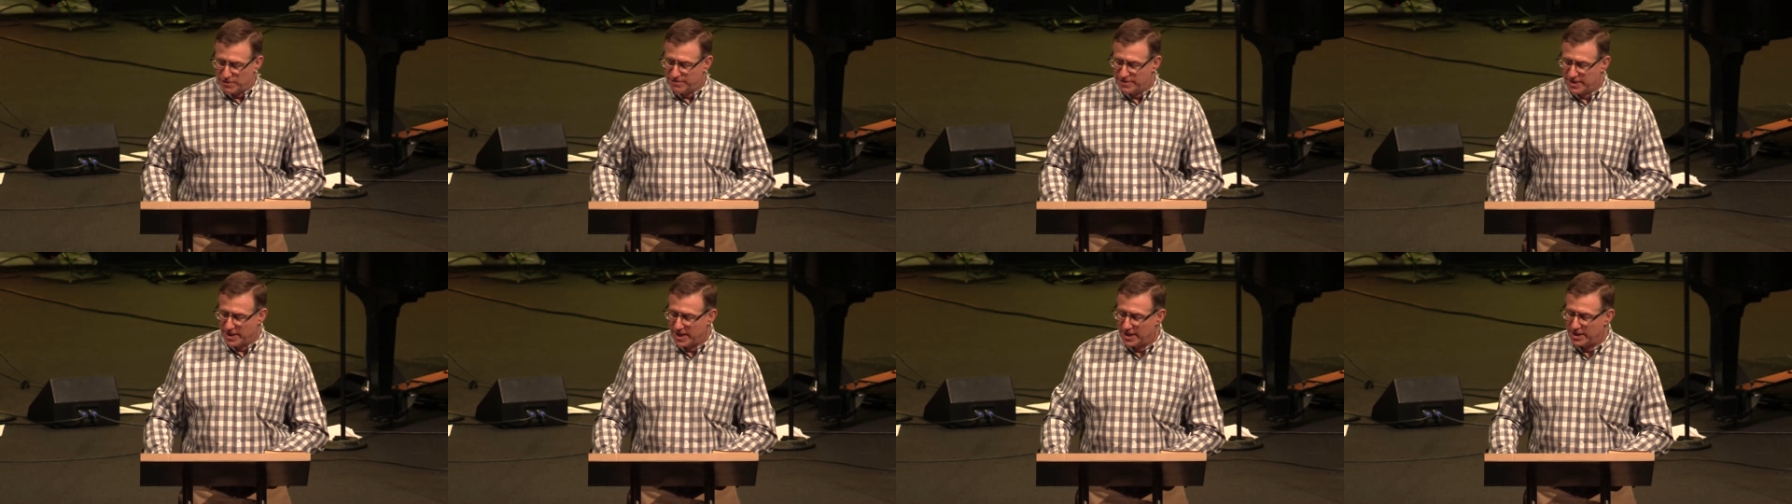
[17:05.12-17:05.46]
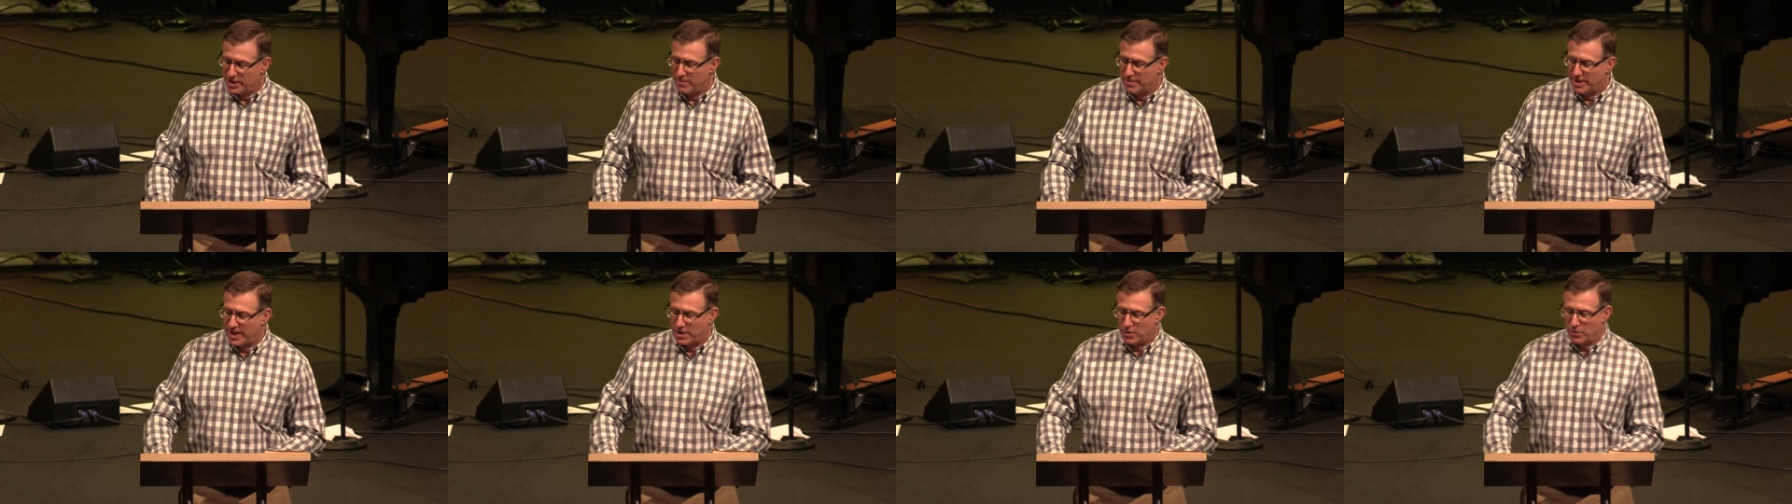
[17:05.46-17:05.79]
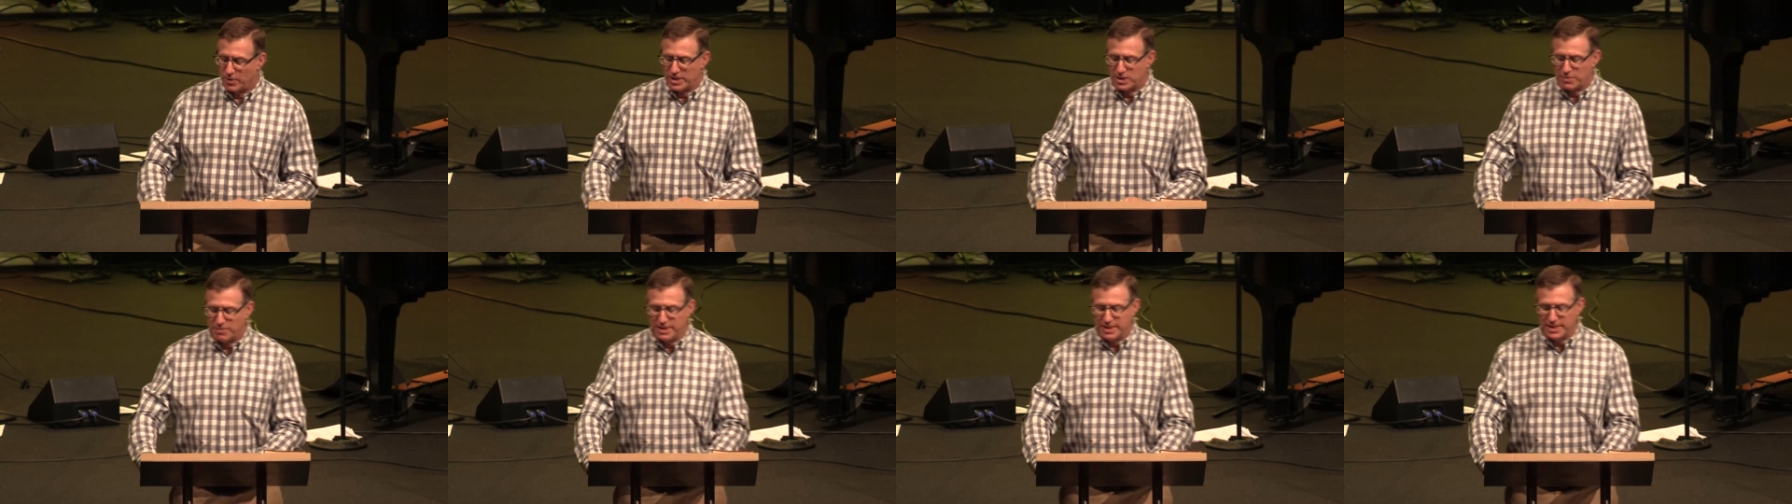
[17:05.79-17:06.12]
done, no matter
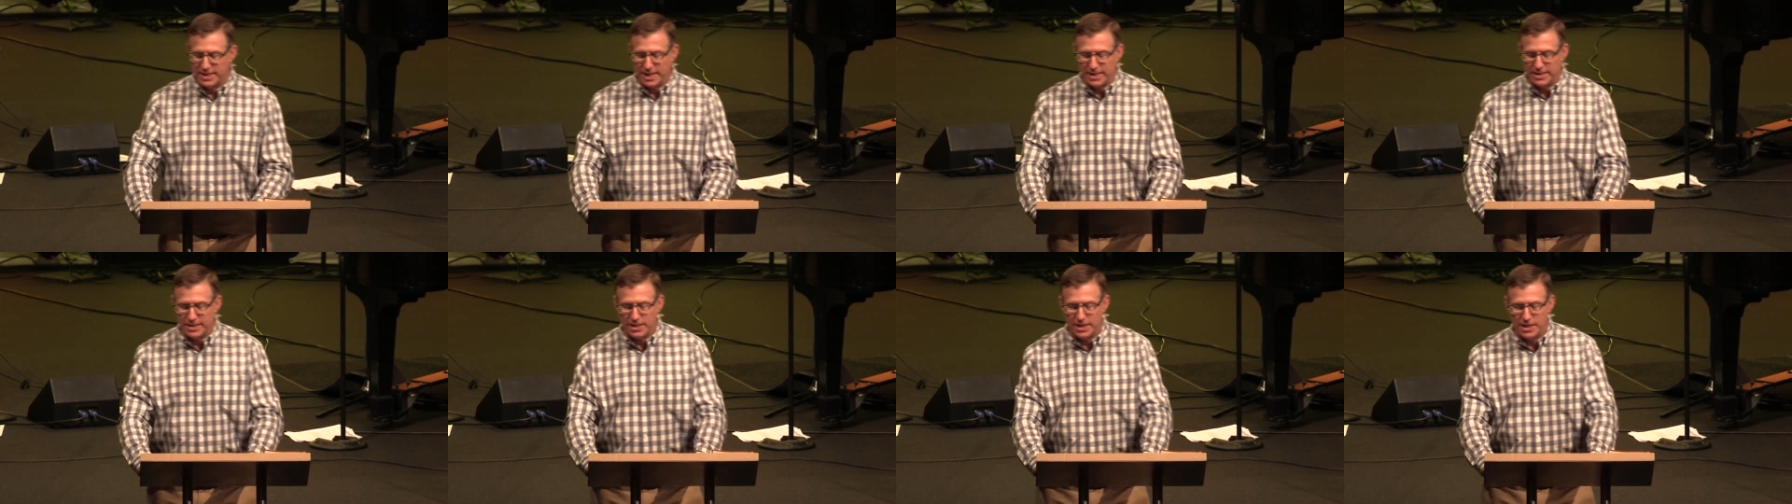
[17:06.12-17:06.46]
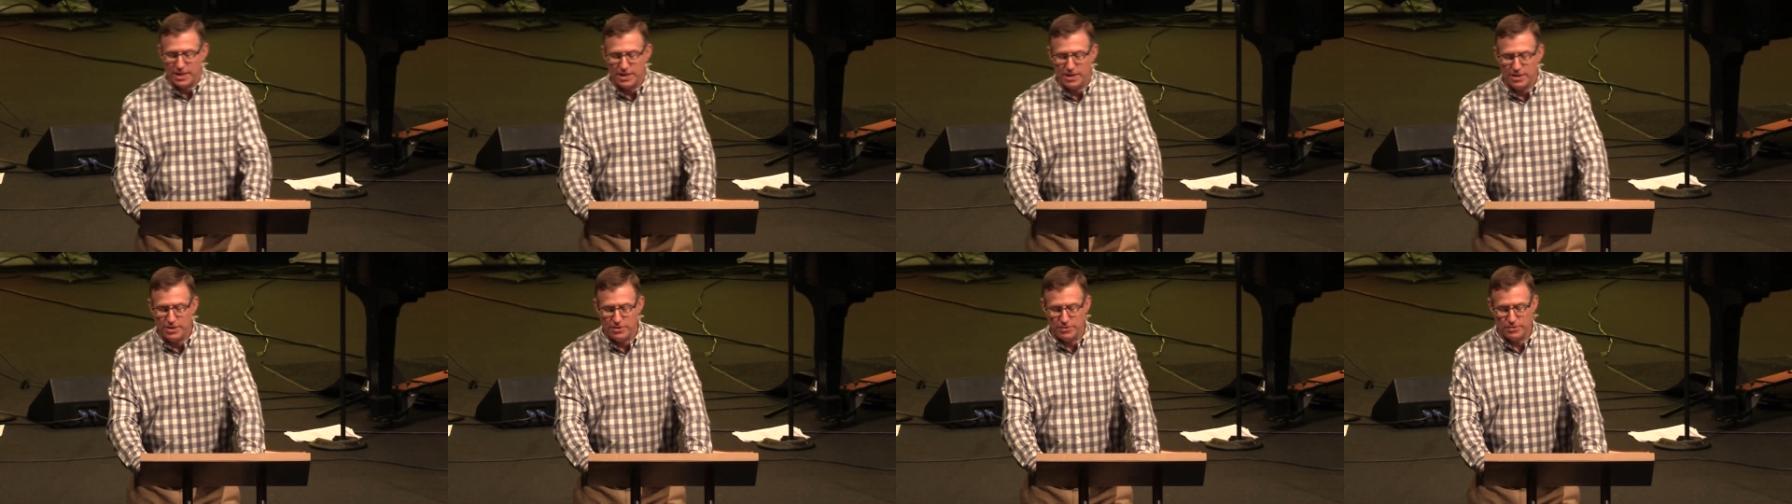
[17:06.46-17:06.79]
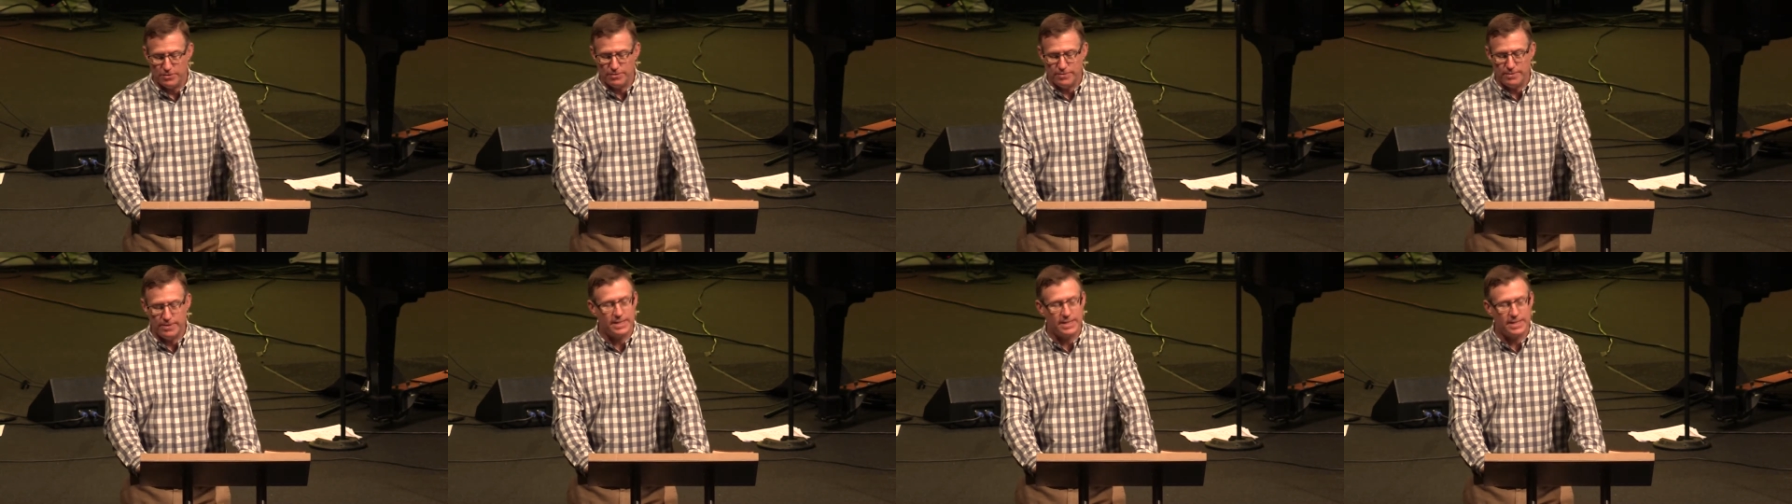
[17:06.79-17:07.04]
what's been done to you,